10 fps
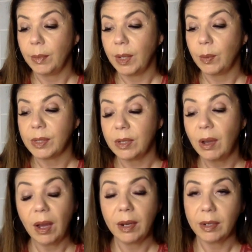it was
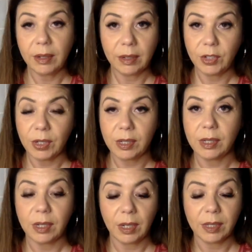not
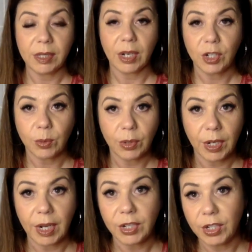just a sexual
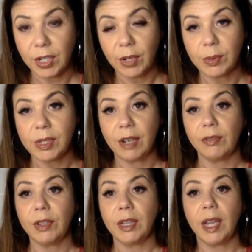connection, there was
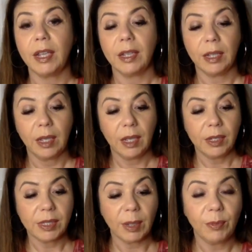definitely like
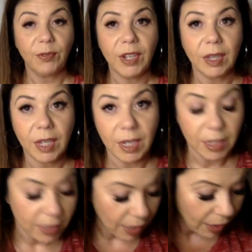some
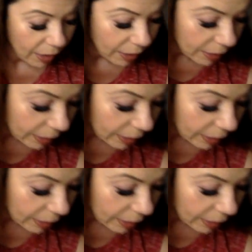feelings and